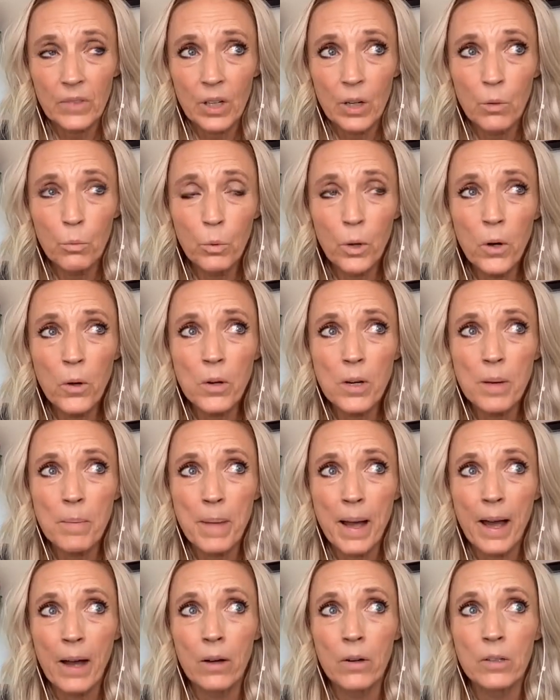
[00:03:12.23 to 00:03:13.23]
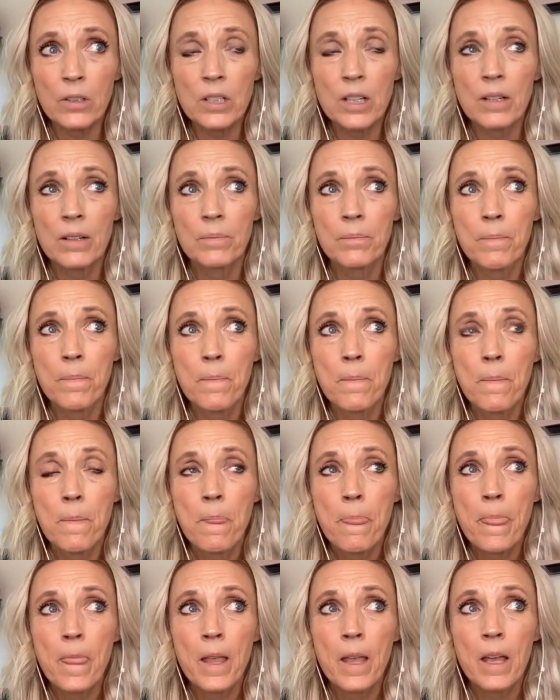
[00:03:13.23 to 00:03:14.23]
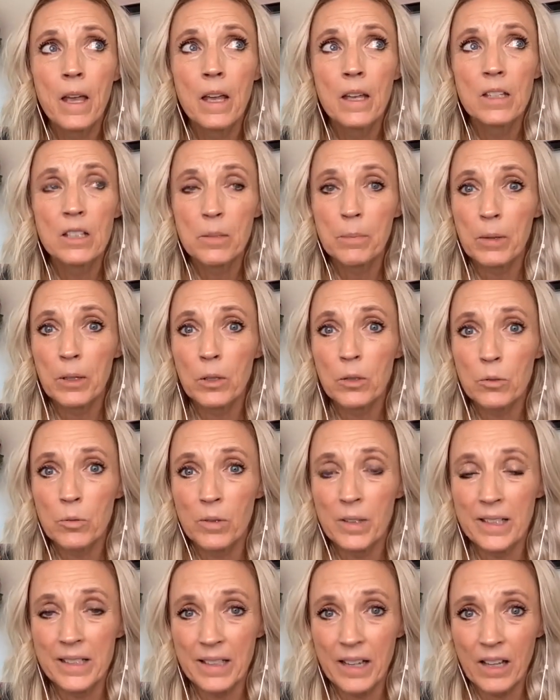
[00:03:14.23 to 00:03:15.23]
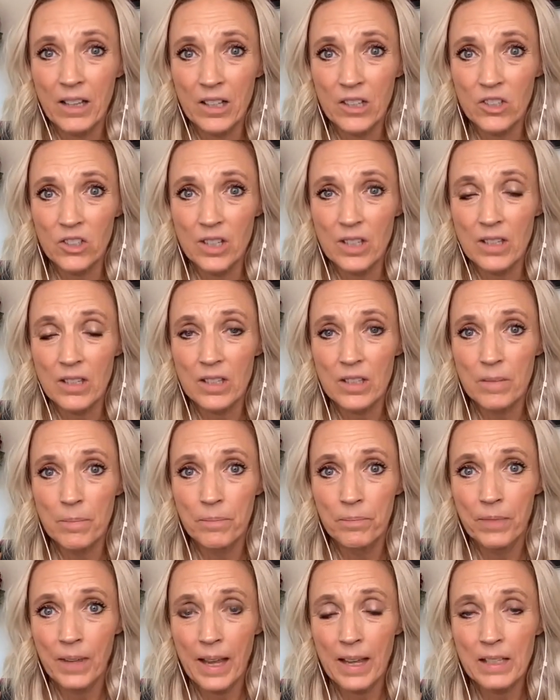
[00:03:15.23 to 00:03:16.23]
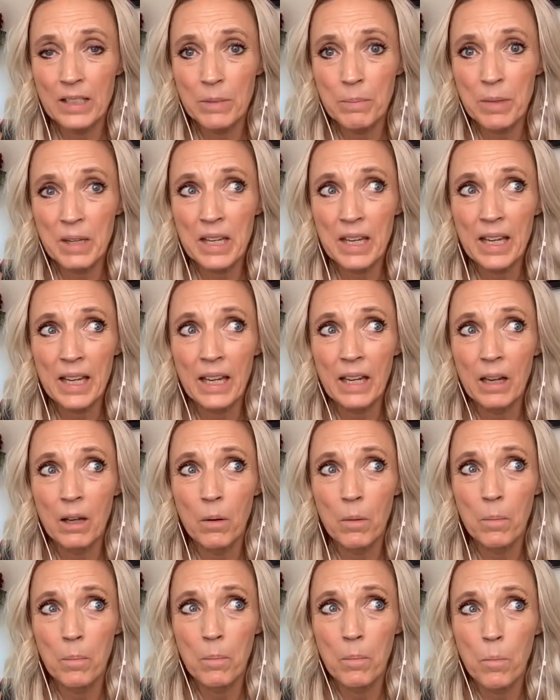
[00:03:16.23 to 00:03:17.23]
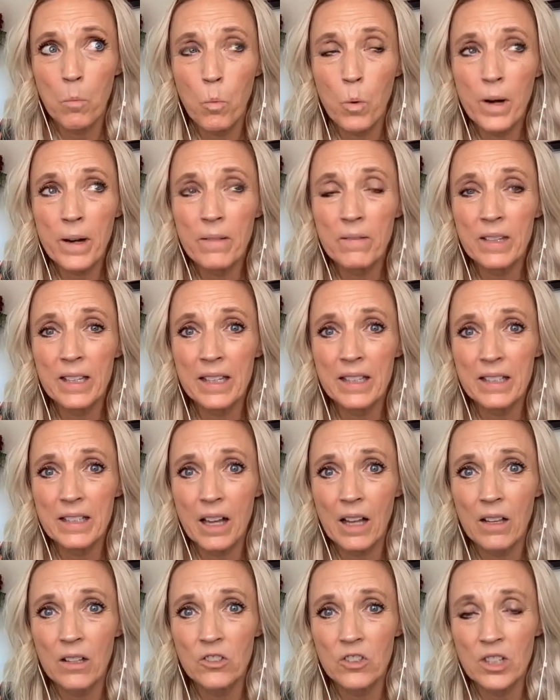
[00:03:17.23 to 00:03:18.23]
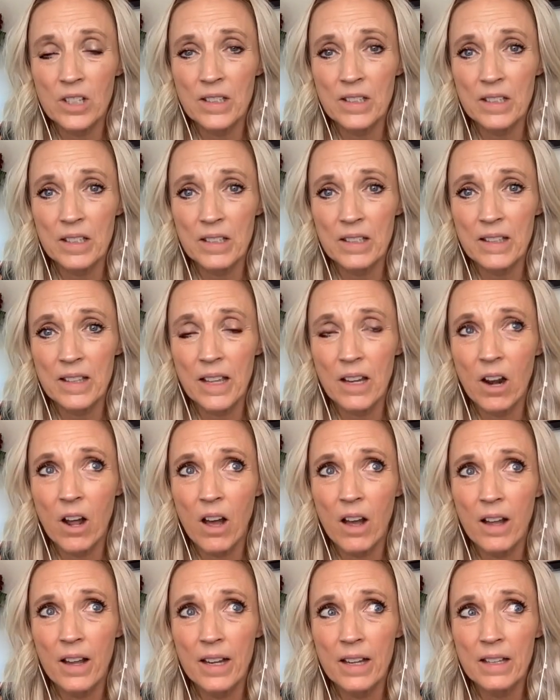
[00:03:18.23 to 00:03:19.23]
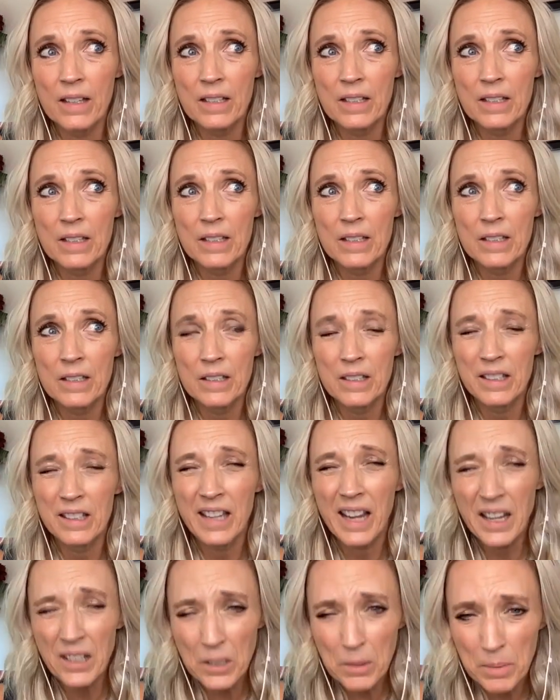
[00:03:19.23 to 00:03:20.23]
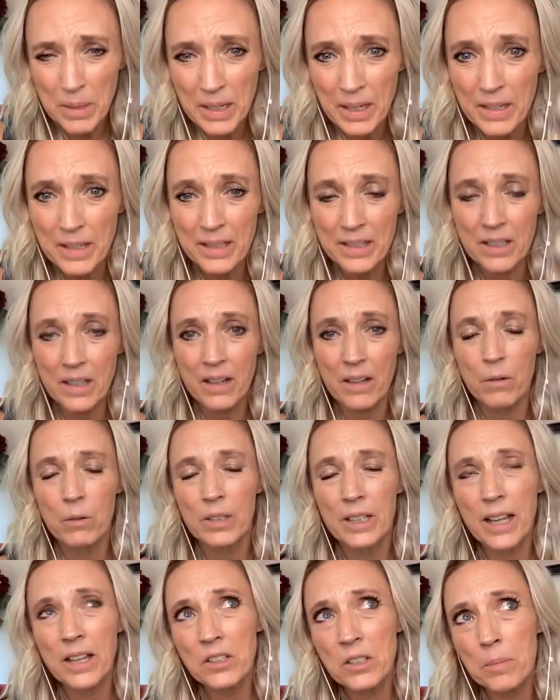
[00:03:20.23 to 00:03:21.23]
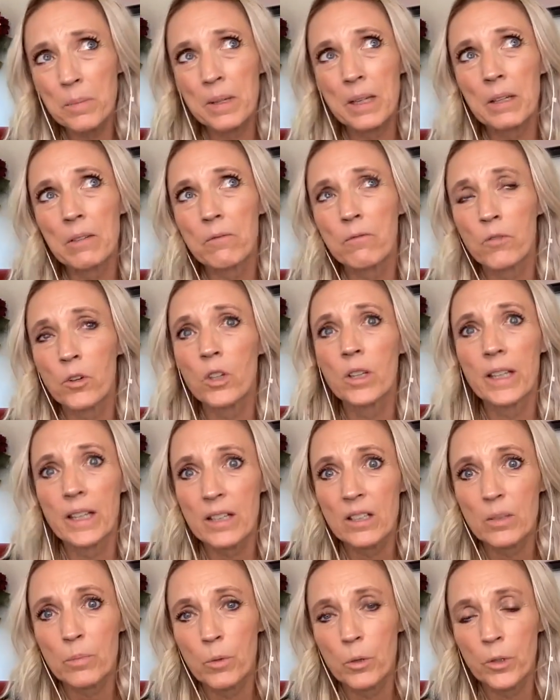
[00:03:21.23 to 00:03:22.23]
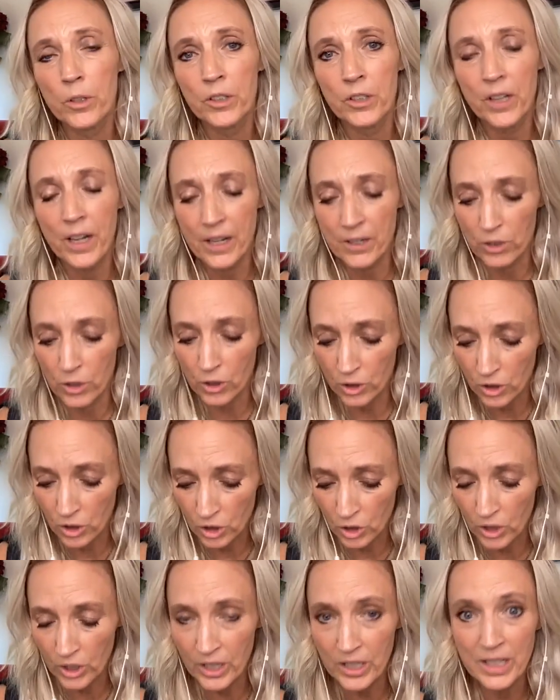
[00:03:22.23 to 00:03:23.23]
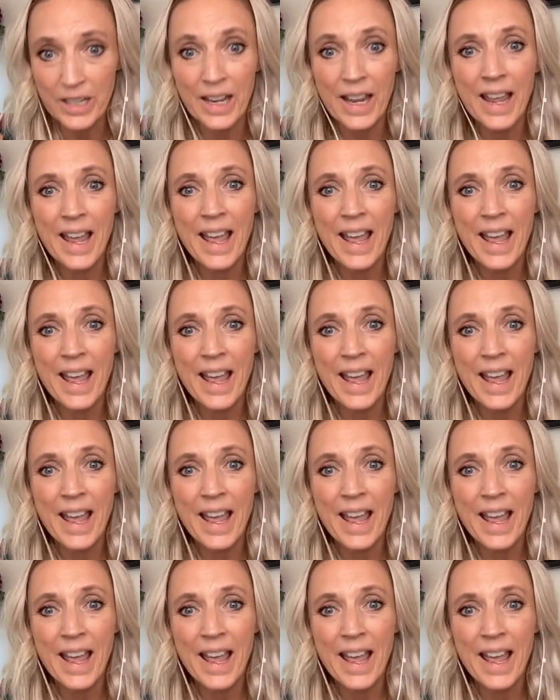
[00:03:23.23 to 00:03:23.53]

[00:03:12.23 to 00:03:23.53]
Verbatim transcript: wrote about spiritual intelligence as being one of the intelligences that is yet to be un- yet to be fully explored or understood.